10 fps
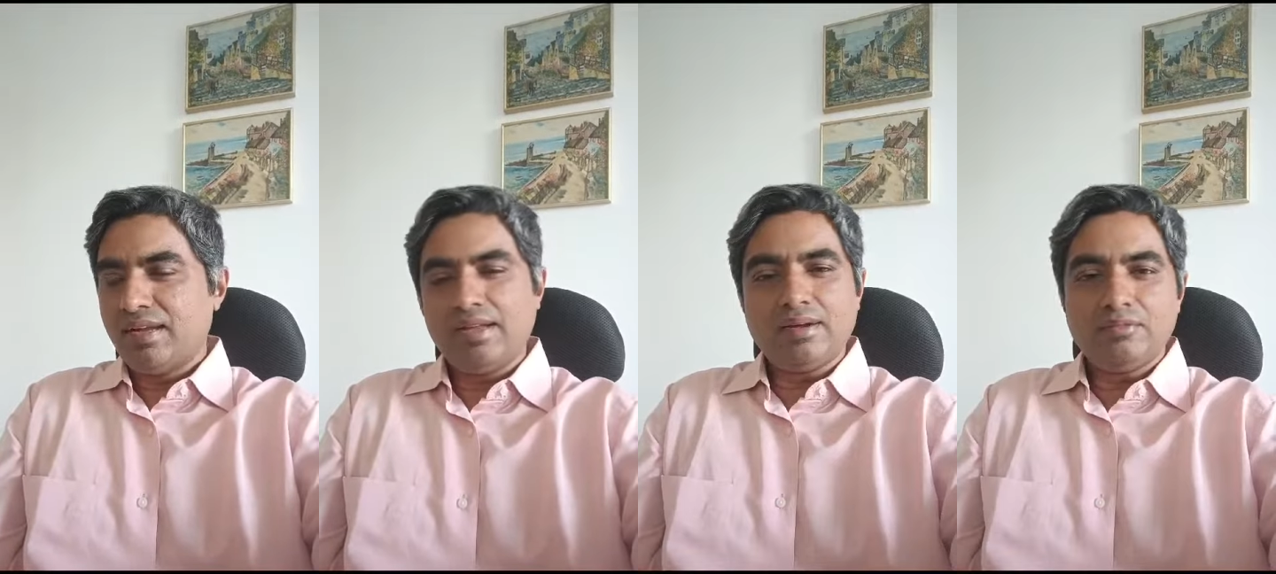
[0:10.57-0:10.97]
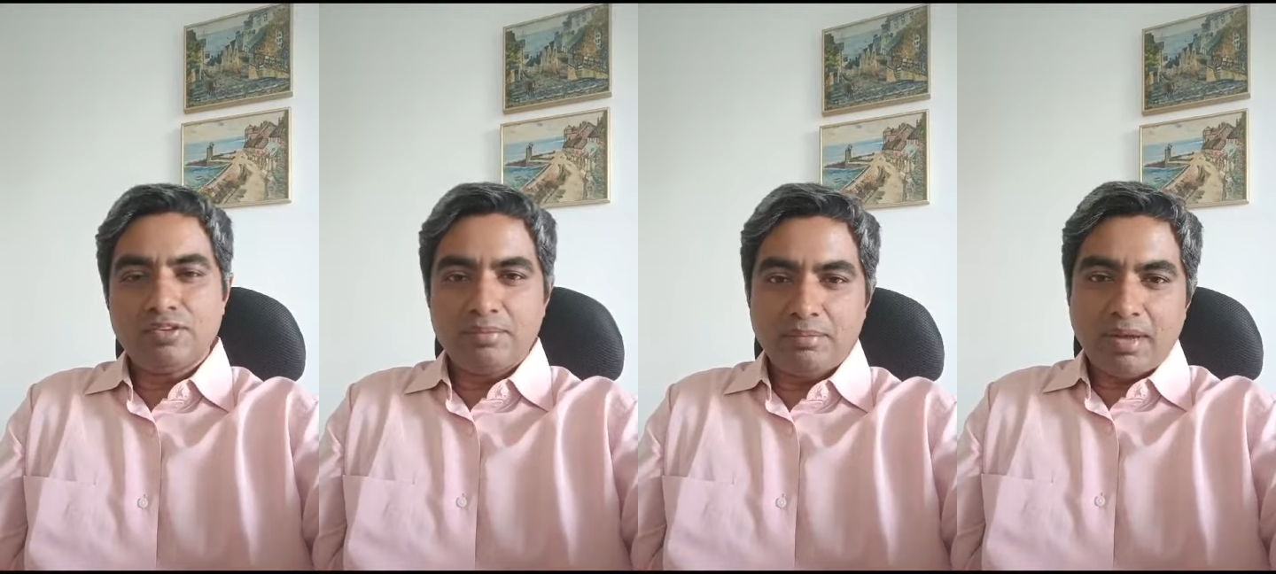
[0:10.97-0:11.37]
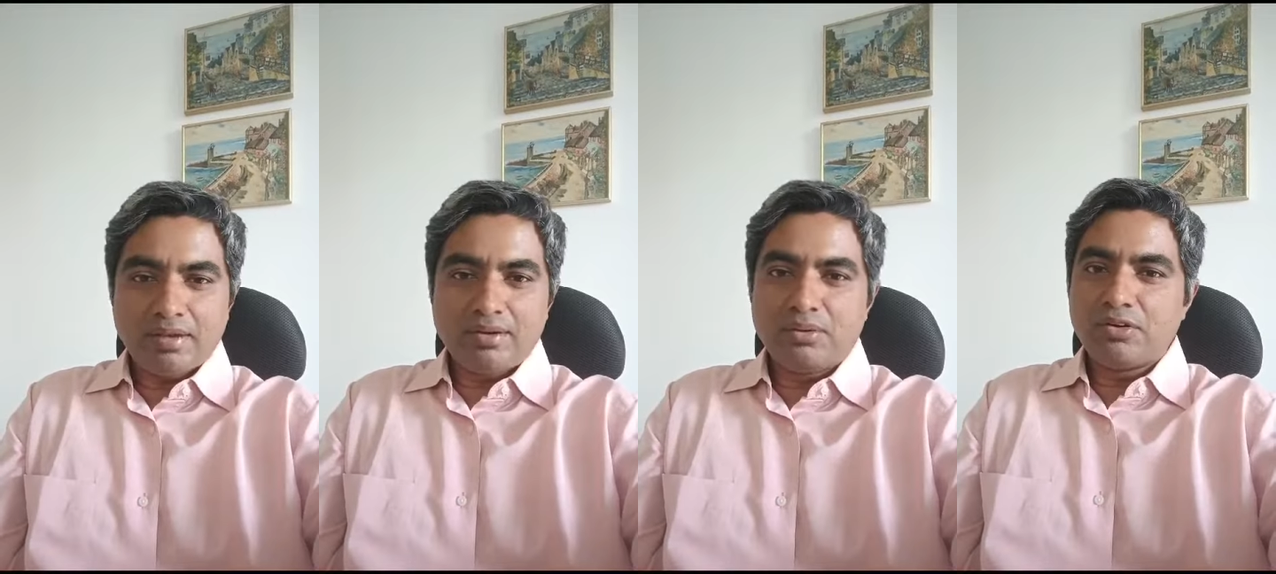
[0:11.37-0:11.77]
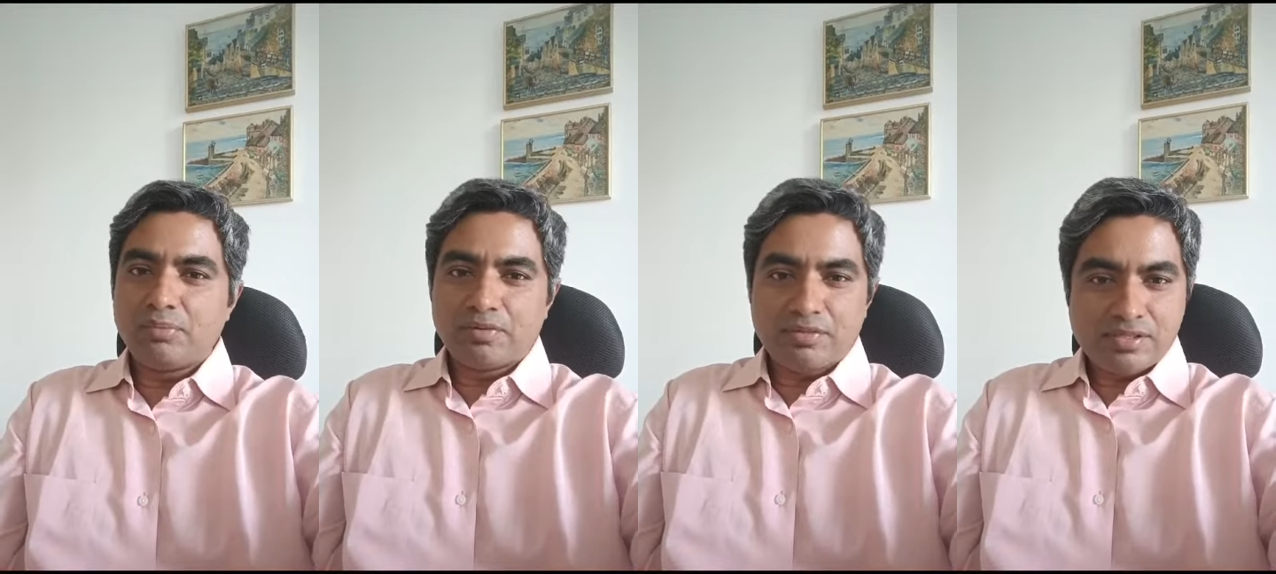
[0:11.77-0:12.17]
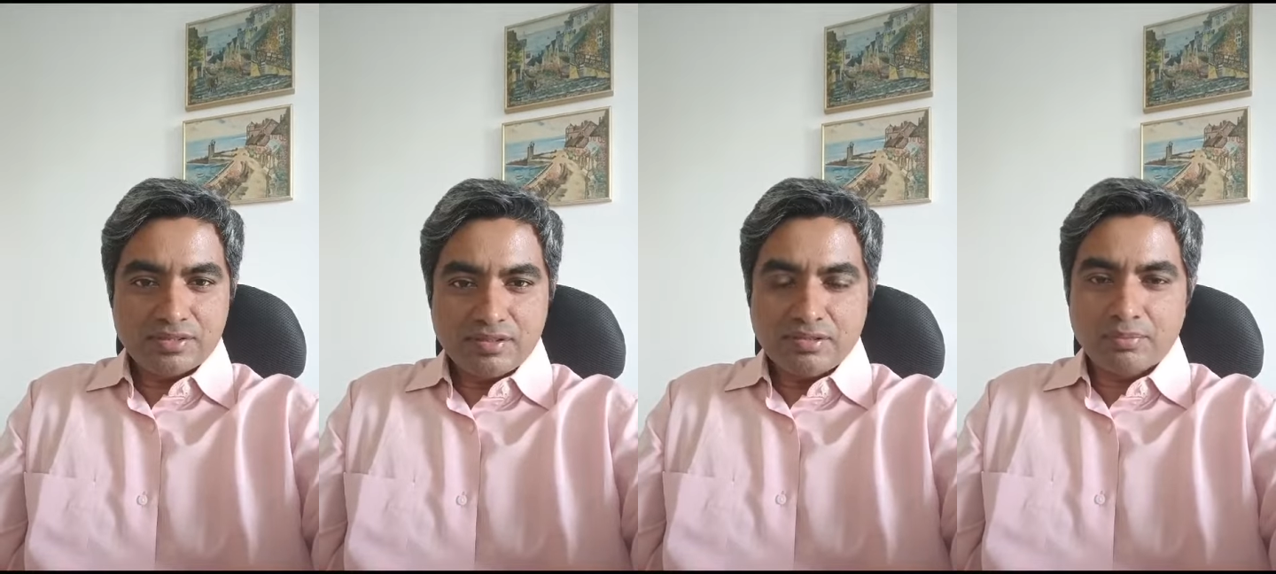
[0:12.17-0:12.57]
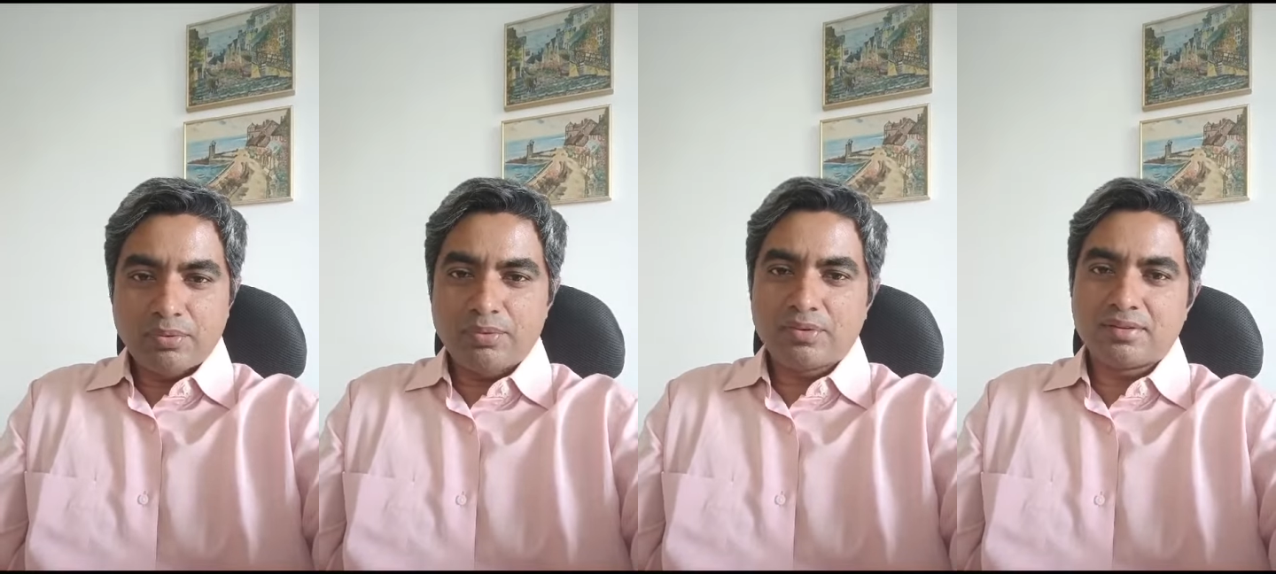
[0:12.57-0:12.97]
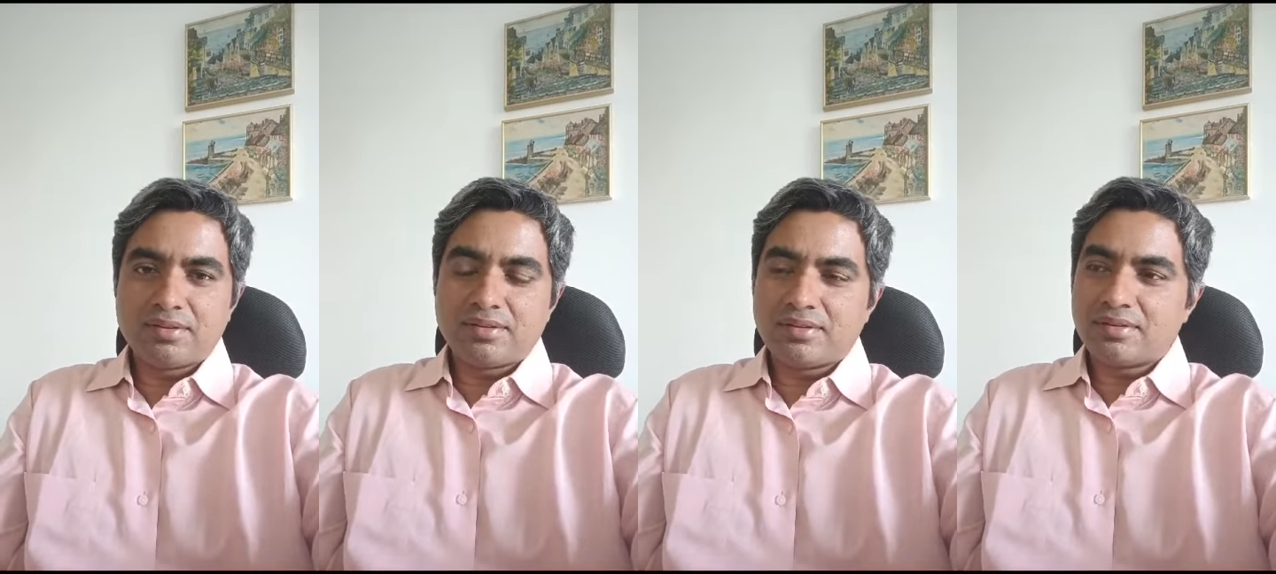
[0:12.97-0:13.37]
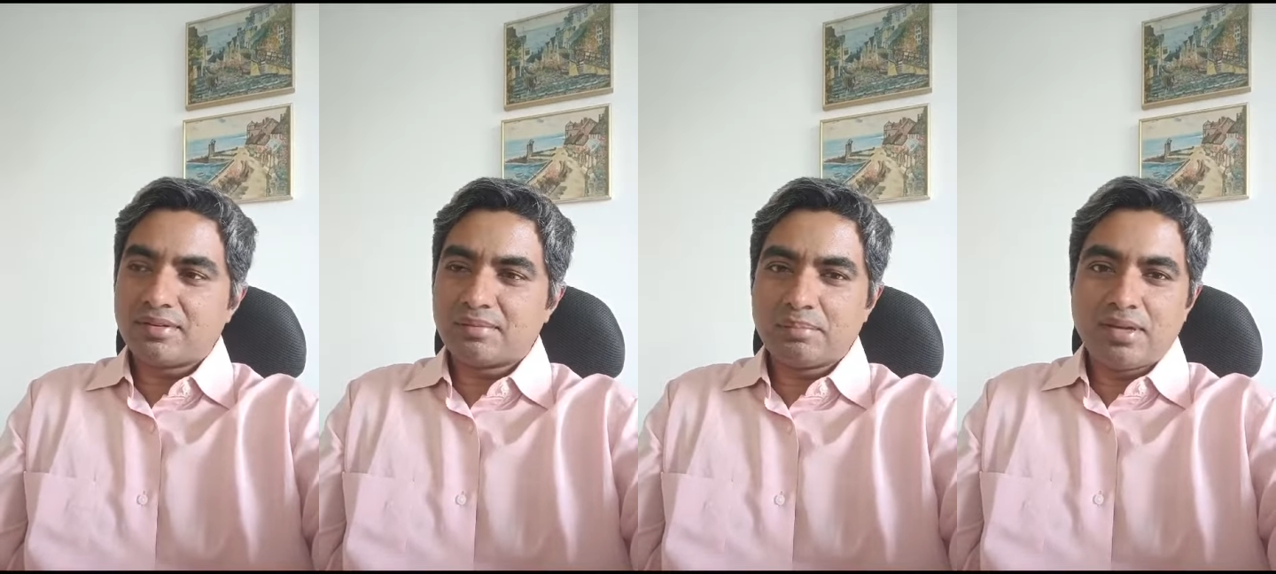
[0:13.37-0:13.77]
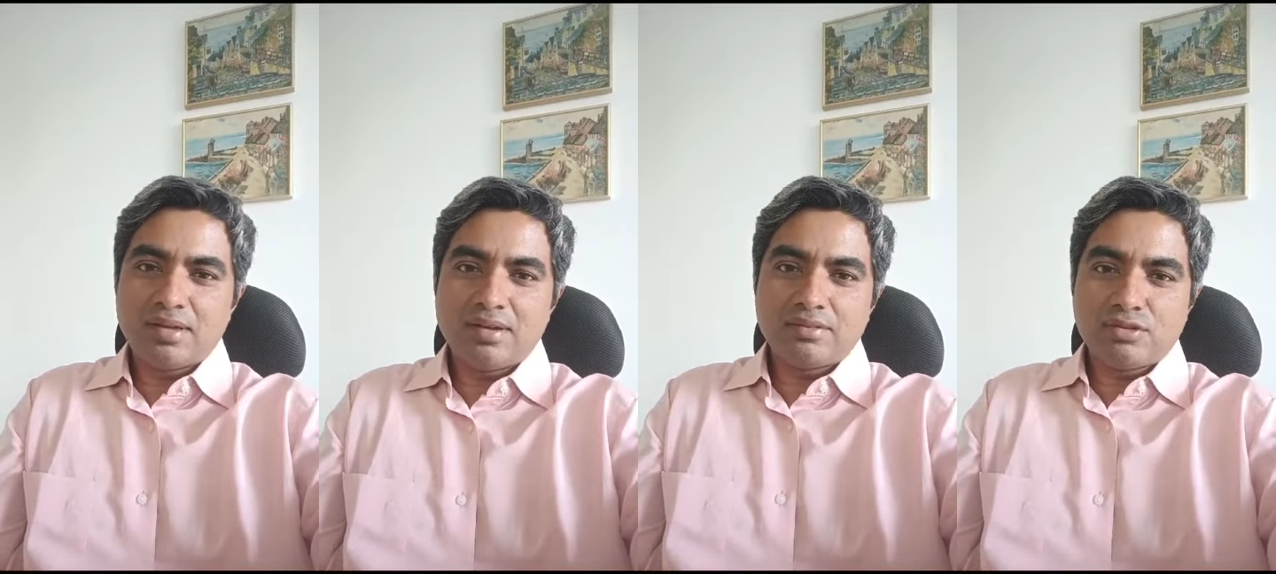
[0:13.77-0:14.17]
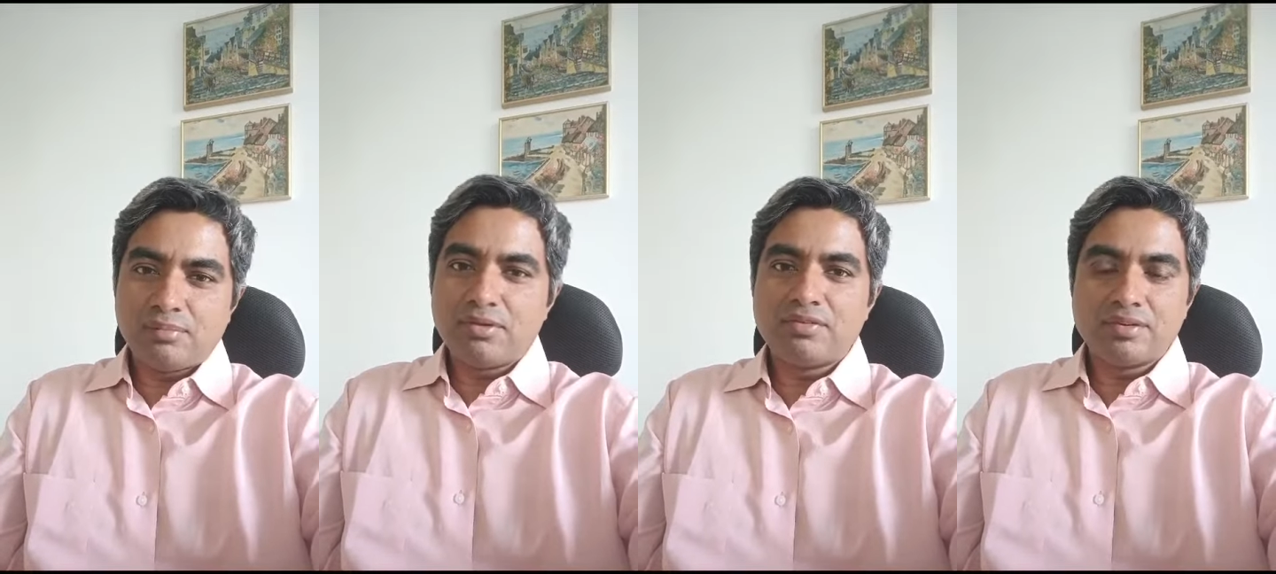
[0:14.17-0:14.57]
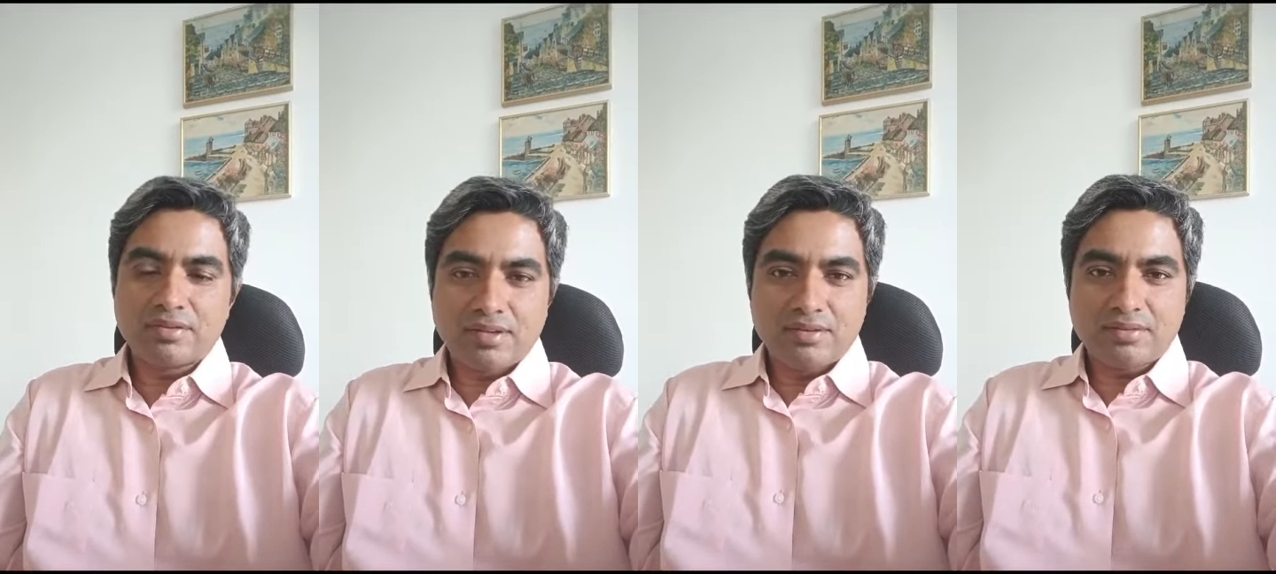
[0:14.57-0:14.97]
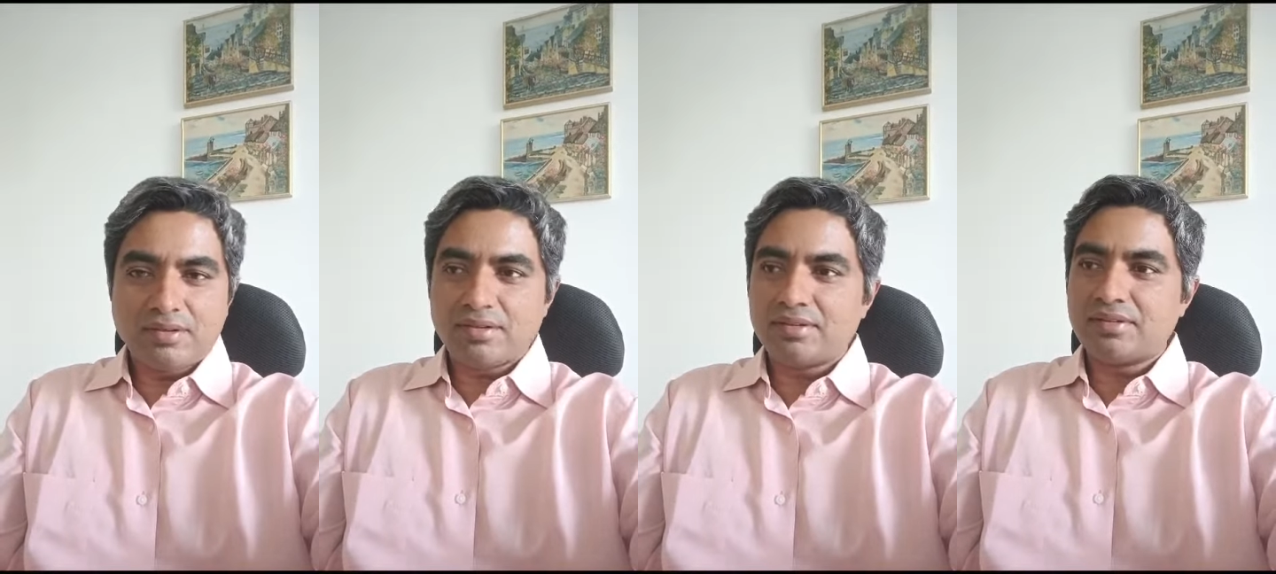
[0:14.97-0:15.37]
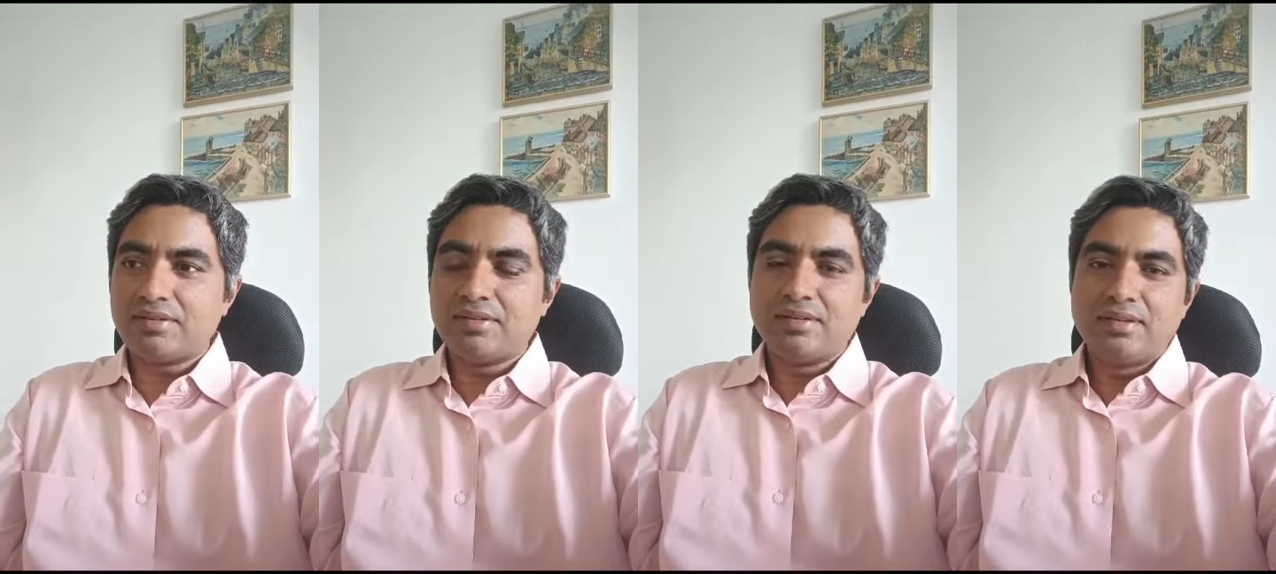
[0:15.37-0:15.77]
I come from a background of professional sport, being a former first-class cricketer.